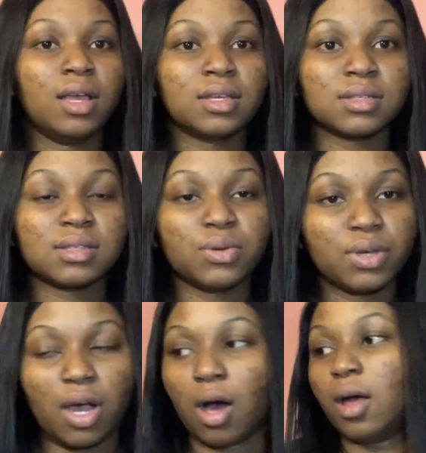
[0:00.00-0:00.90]
so
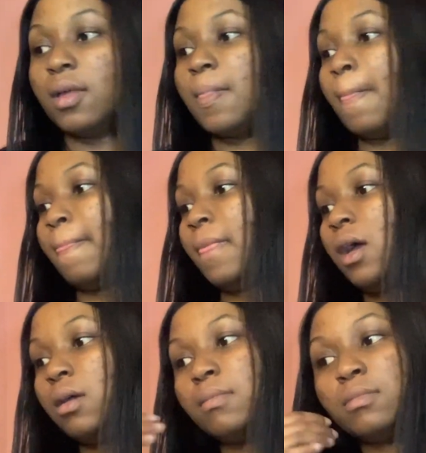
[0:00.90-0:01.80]
yeah,
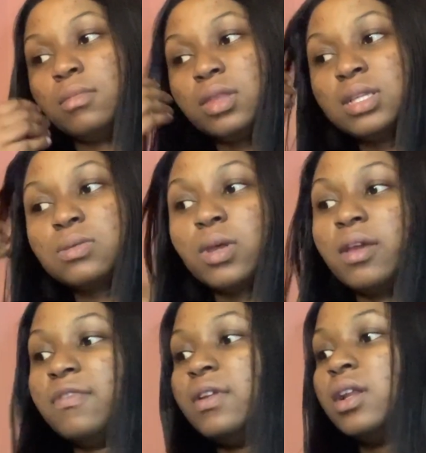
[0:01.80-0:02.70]
that's what I
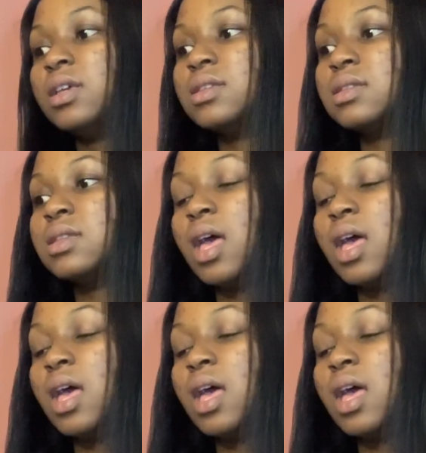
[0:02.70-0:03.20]
feel is